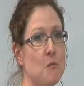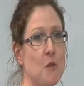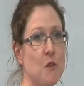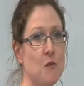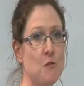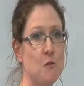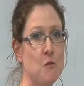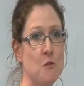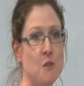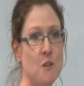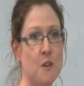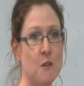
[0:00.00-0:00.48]

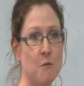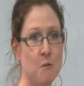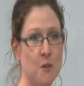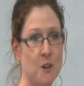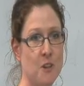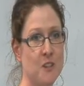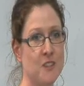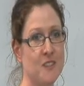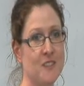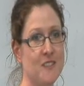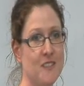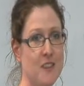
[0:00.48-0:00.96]
before the
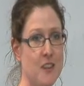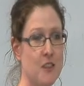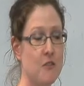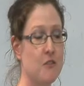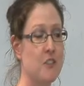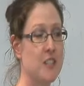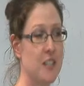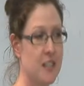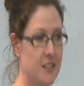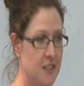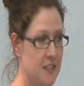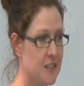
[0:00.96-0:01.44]

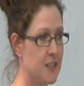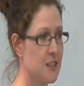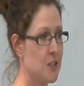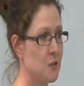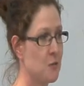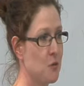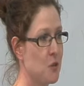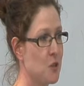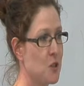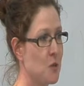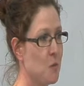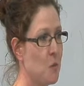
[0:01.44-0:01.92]

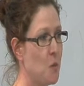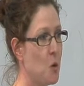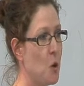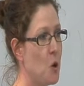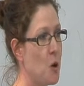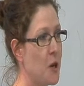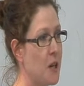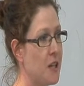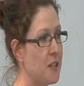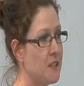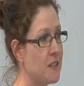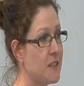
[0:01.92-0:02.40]
resistances were
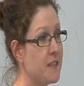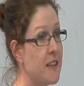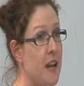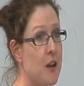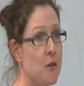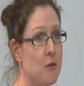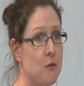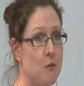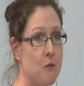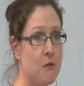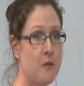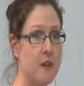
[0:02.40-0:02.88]
deployed.
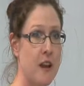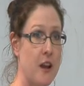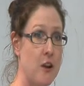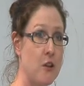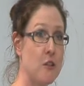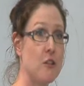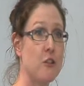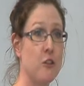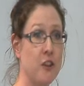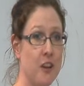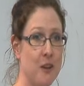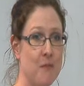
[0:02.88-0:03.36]
Now
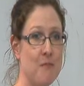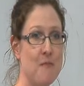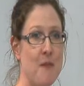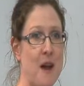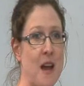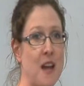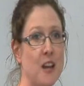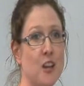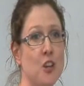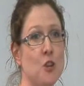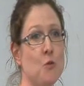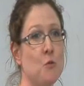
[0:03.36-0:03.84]
looking
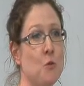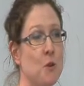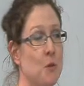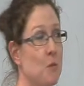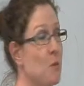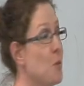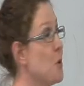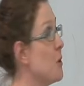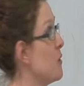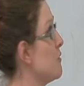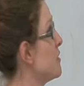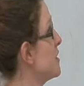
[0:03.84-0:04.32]
back, you
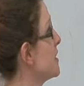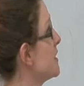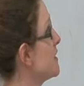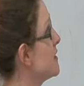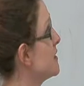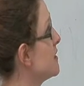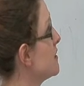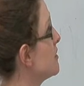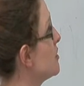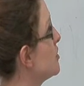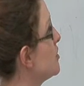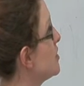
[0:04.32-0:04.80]
wouldn't put a
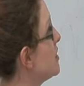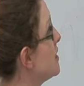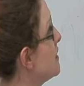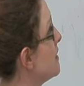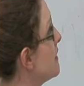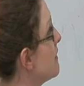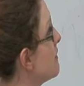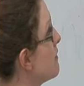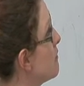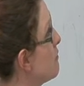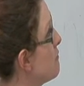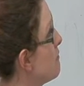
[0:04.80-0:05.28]
resistance
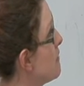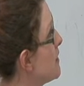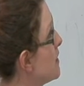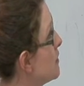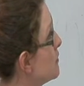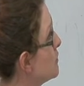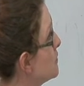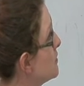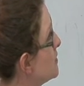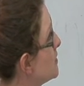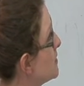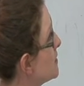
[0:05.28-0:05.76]
gene in the
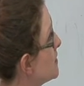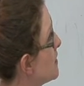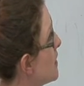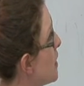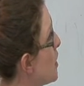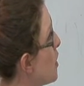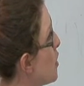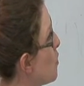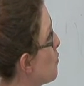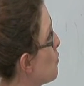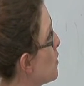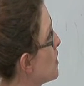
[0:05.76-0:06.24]
fields
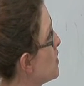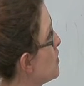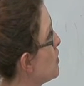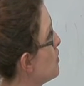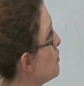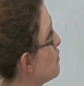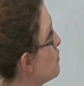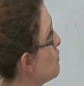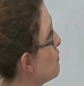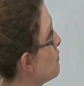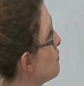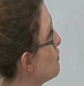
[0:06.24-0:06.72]
when
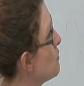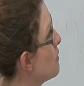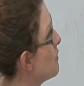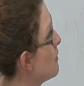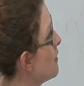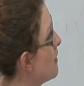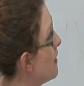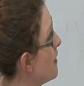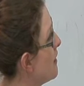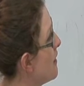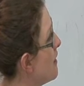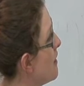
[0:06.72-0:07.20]
you knew
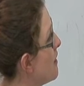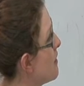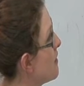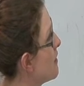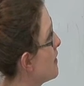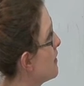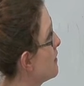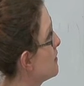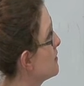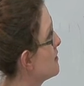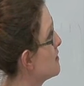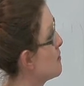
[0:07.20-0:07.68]

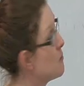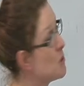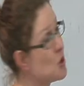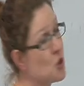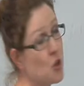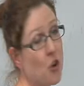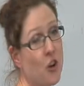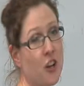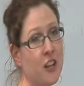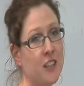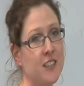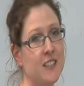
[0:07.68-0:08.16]
that the
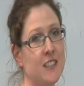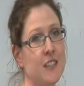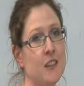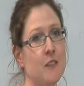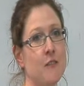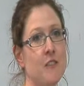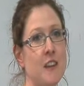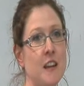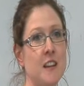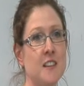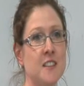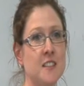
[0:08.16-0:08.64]
majority
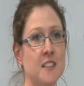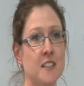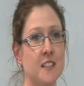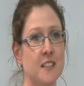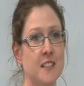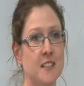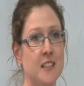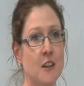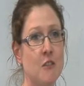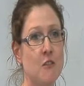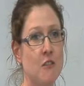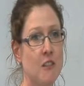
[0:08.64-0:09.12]
of the
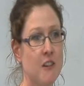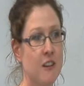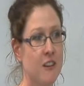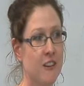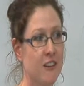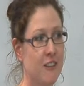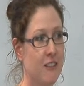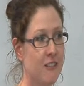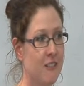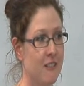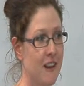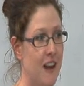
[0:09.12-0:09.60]
isolates out
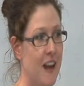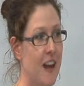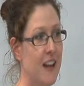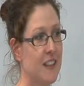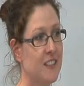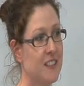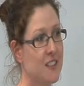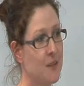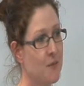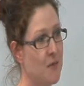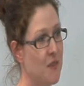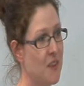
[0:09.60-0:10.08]
there
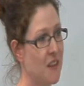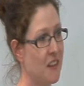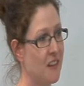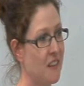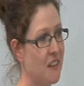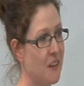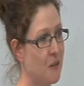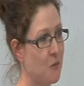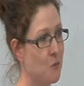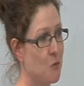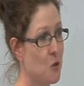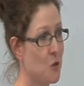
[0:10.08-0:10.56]
had
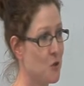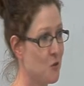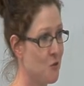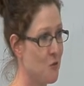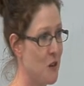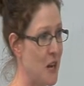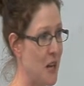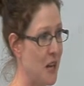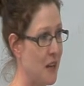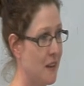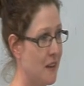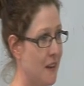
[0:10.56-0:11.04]
something that
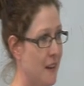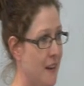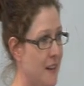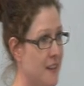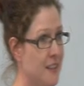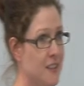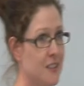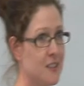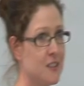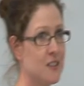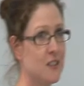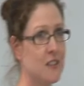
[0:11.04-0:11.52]
wasn't
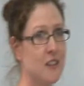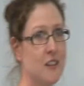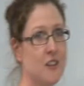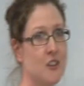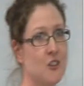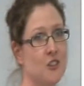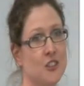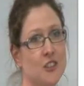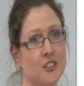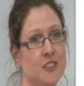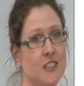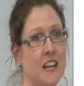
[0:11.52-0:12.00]
recognised.
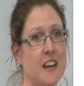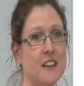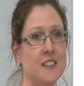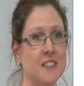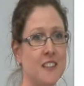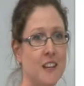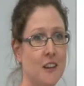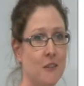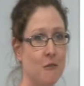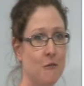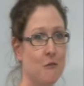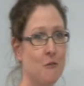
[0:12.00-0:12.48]
You're just
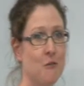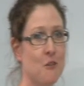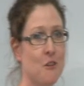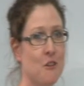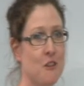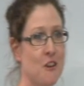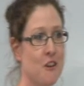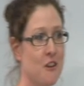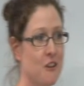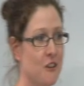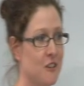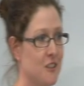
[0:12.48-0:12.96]
asking for
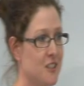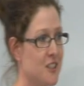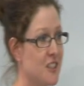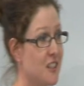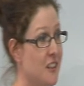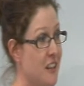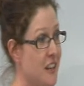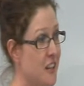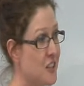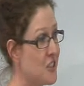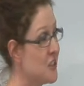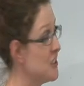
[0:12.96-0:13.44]
the
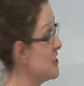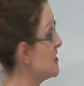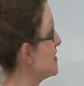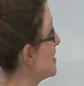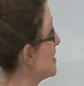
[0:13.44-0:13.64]
selection